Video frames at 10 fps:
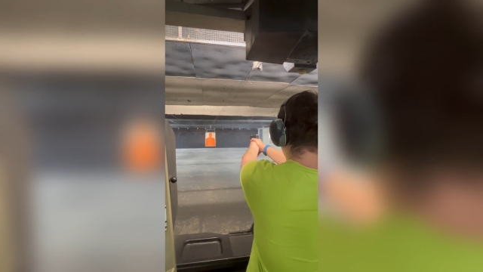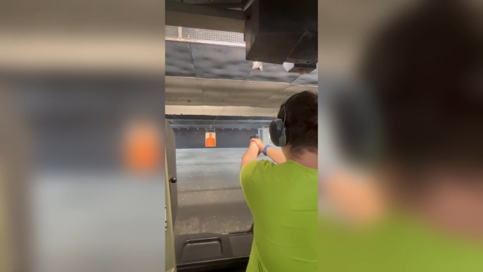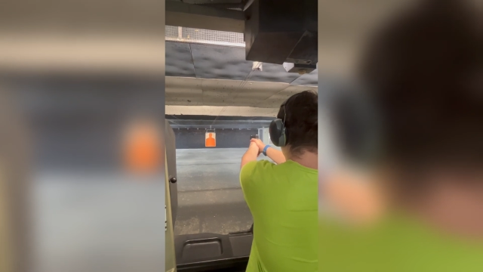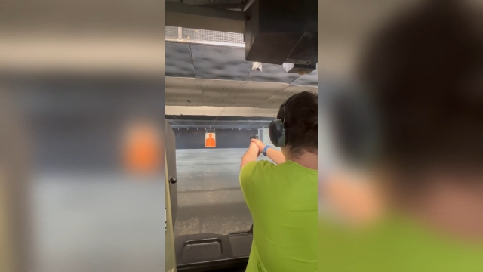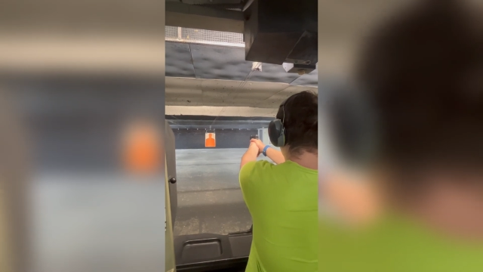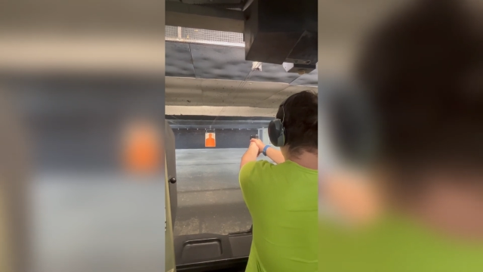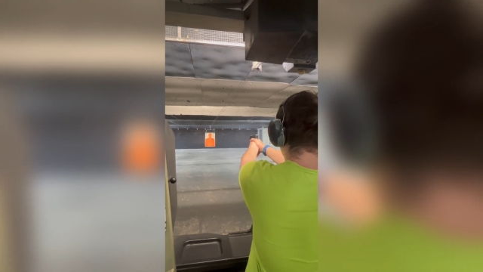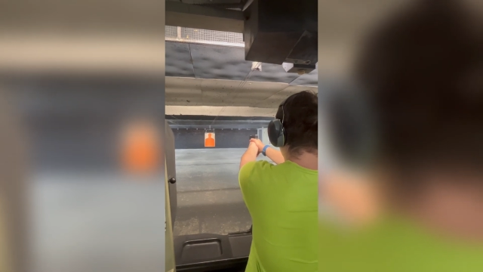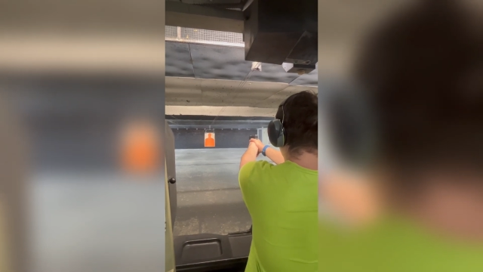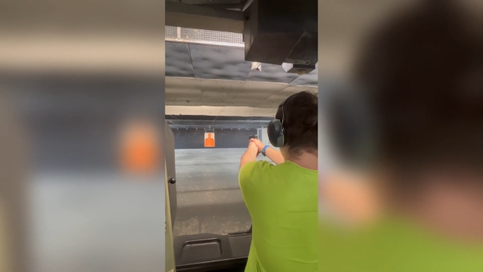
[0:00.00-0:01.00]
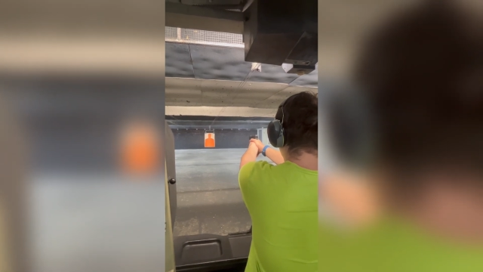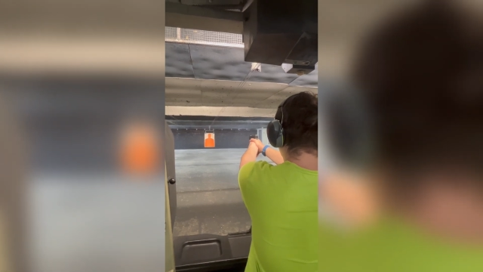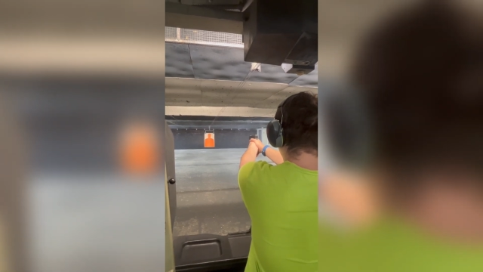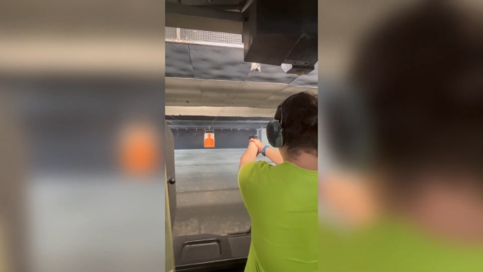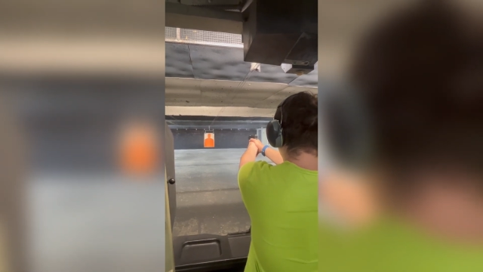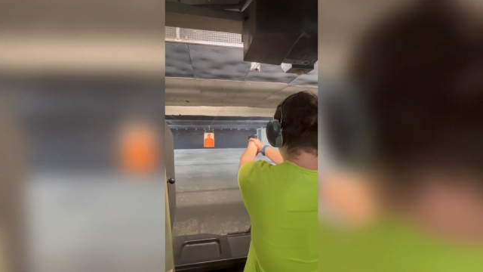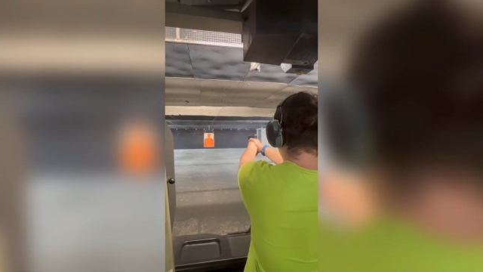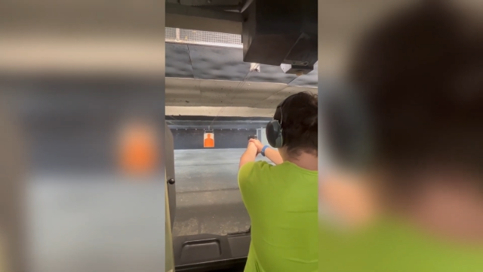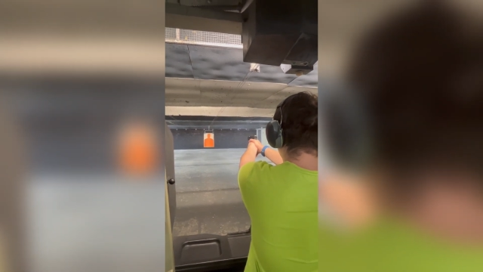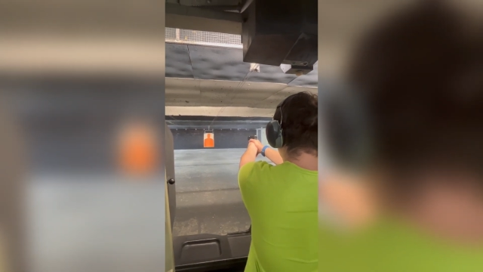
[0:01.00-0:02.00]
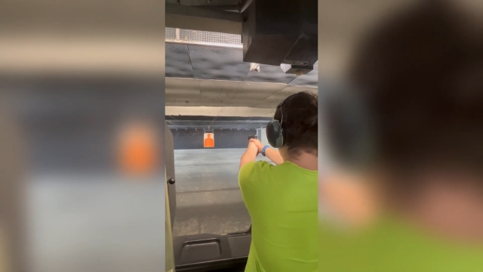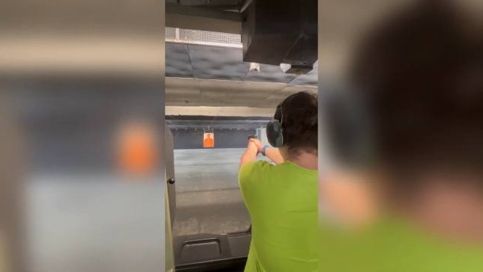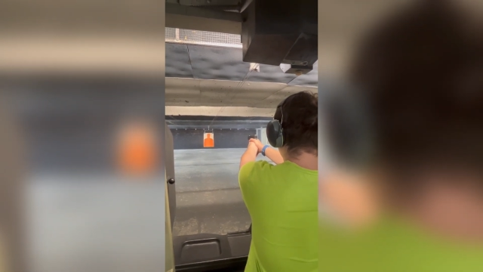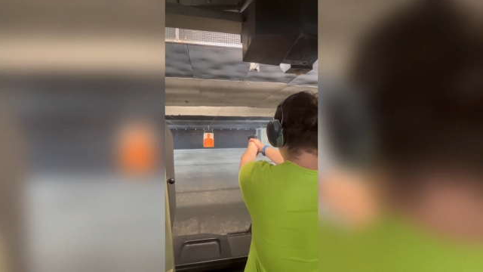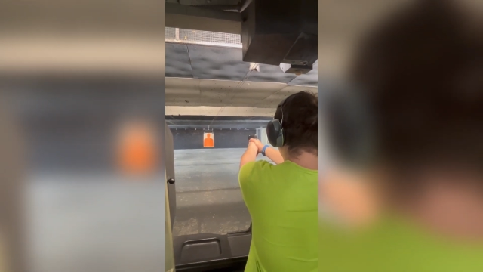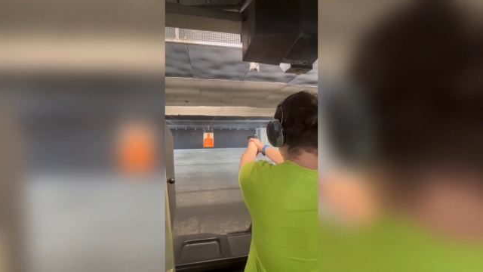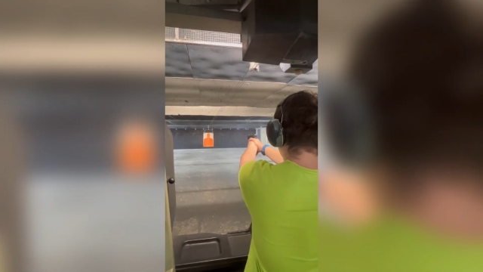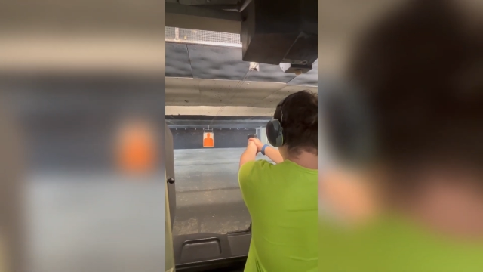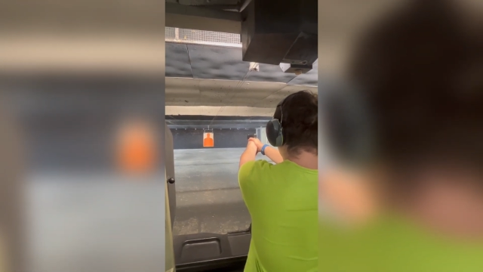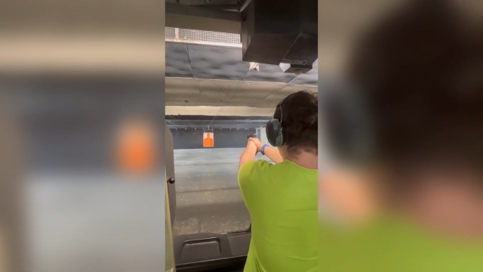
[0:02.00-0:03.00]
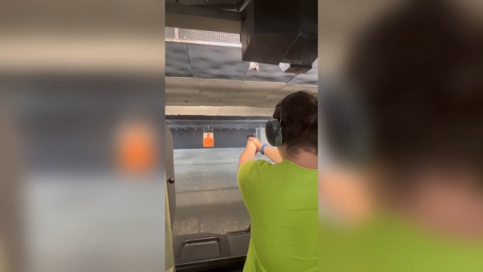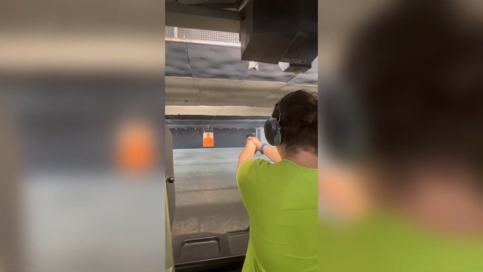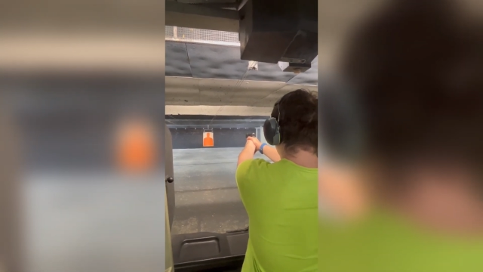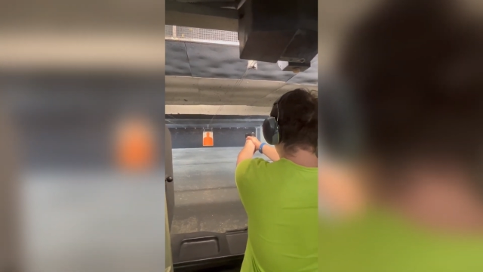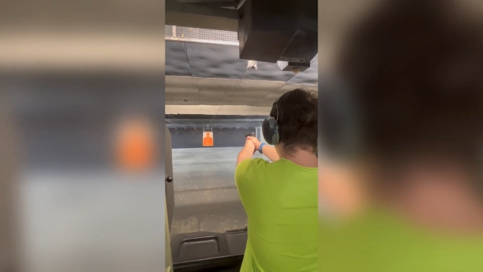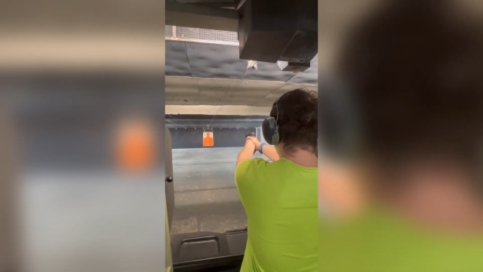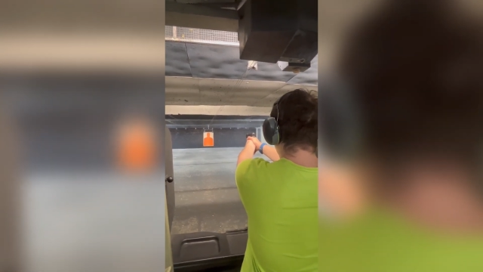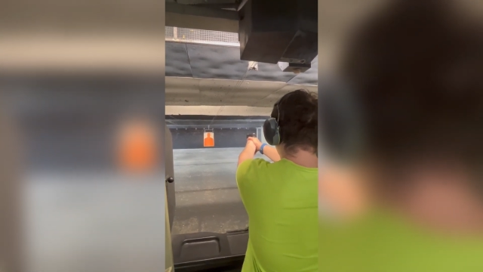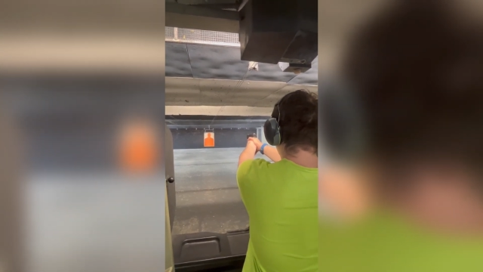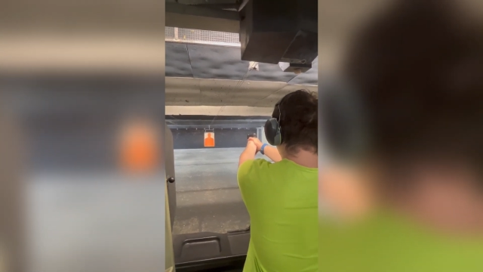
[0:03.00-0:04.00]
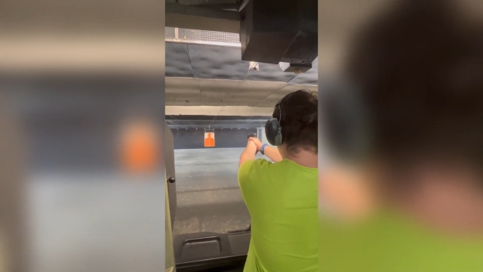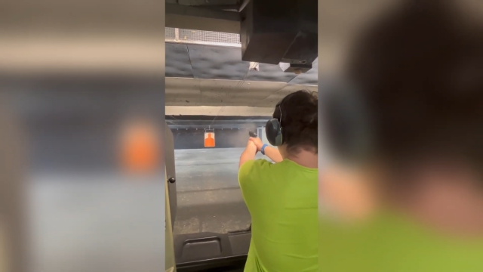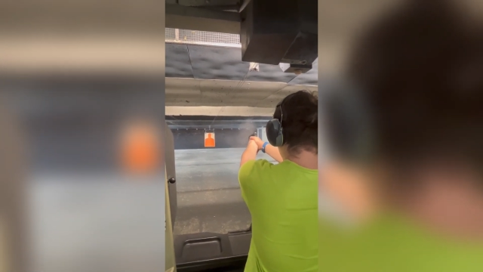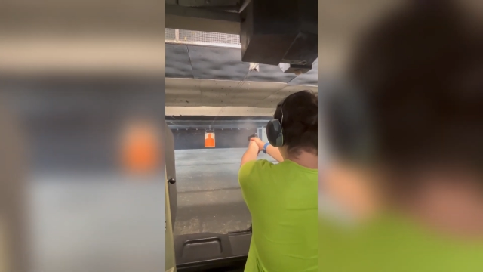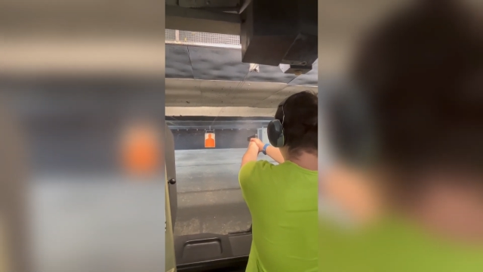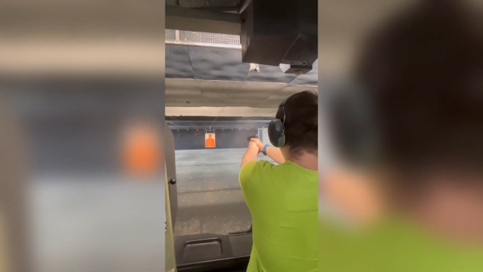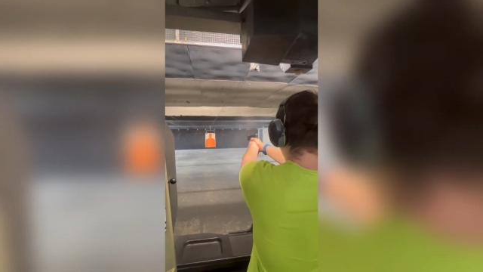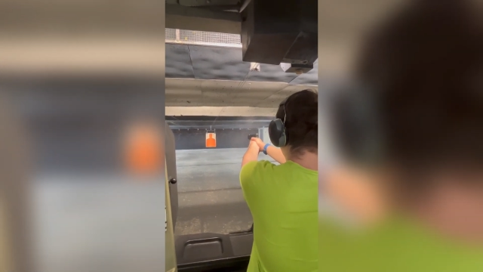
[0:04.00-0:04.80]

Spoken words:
(no speaker visible)